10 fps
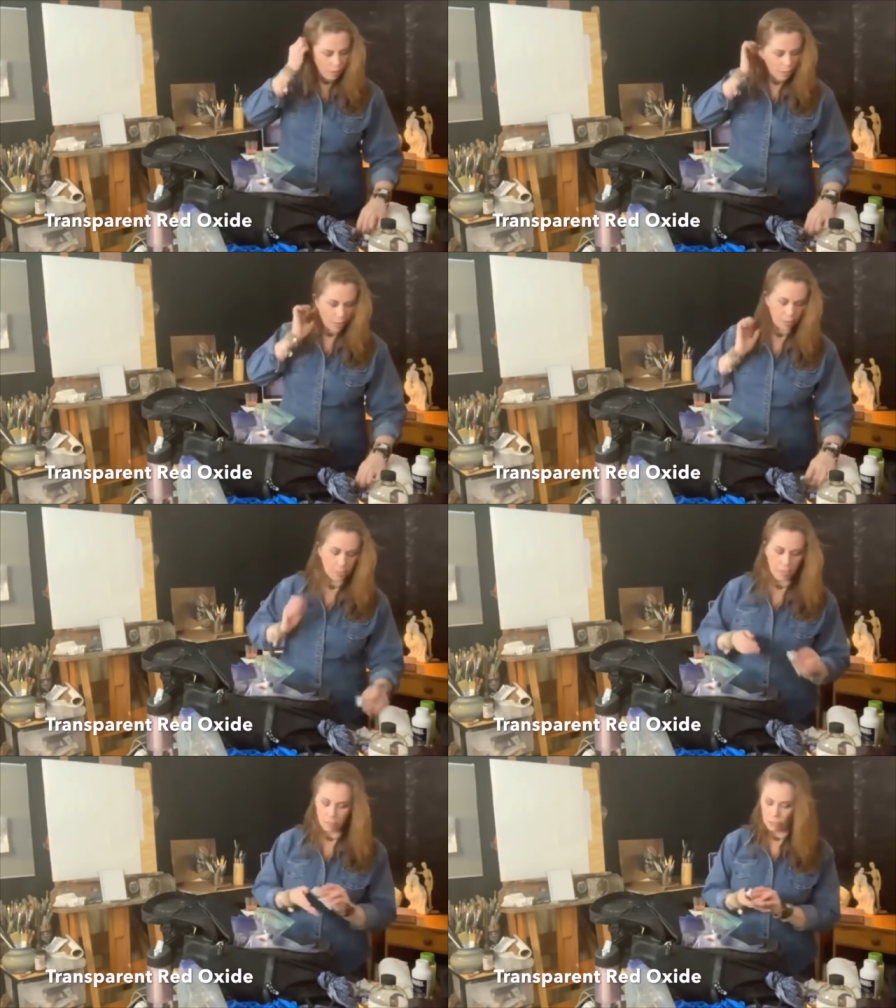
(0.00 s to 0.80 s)

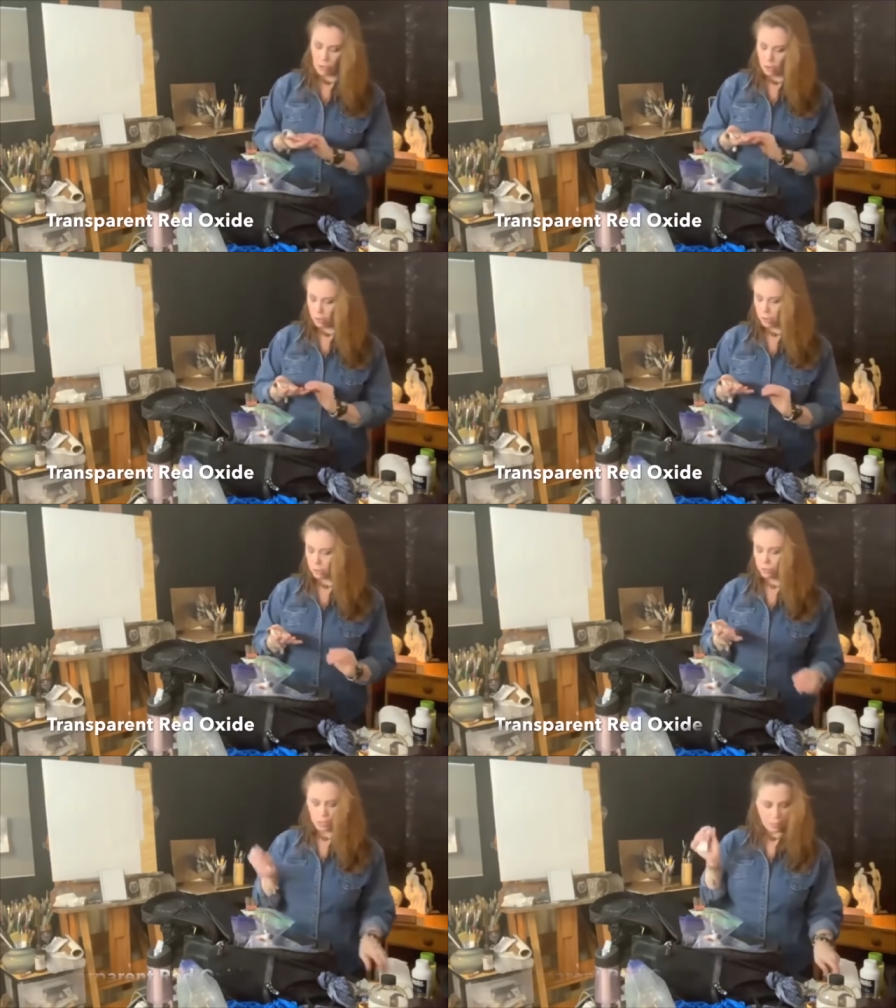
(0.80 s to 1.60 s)
and I have
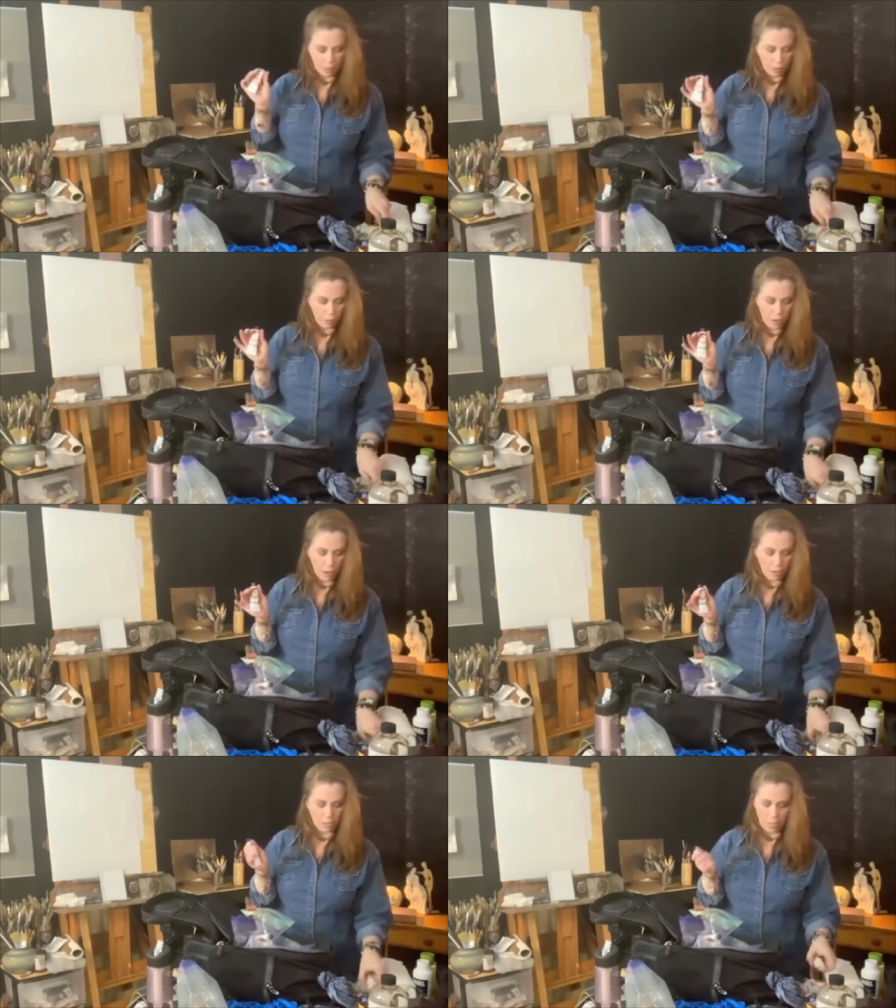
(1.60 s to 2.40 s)
uh, transparent red
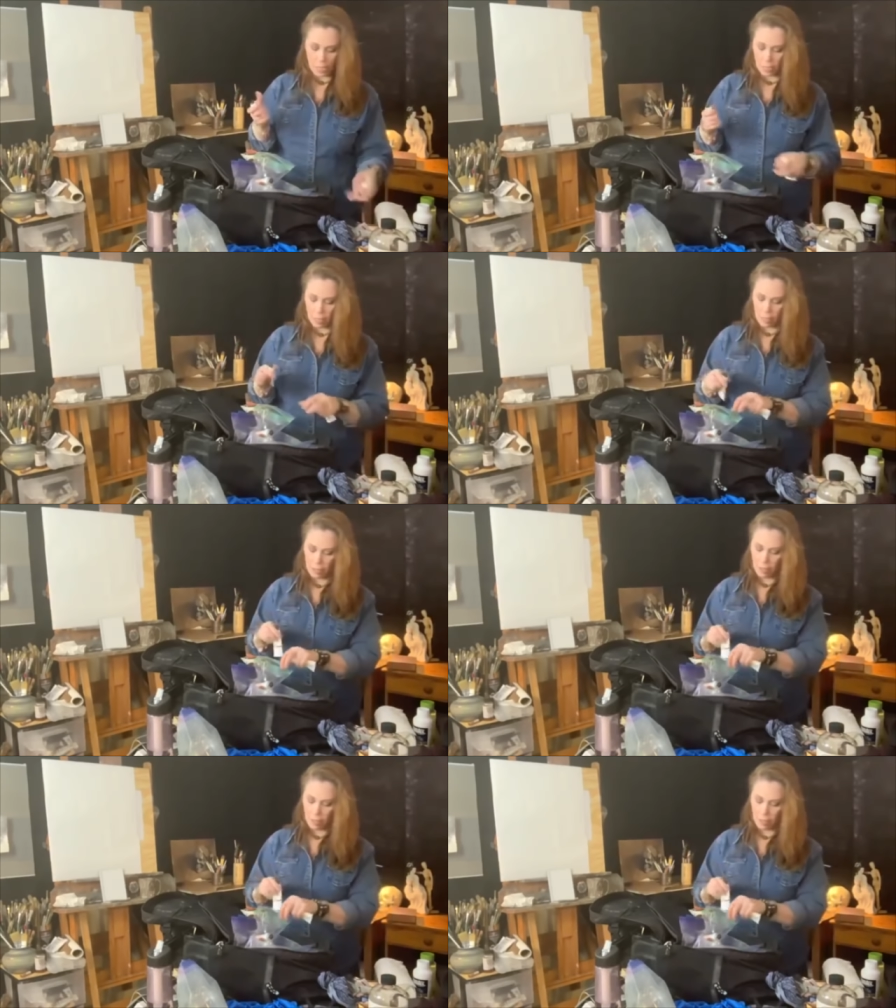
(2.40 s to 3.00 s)
oxide.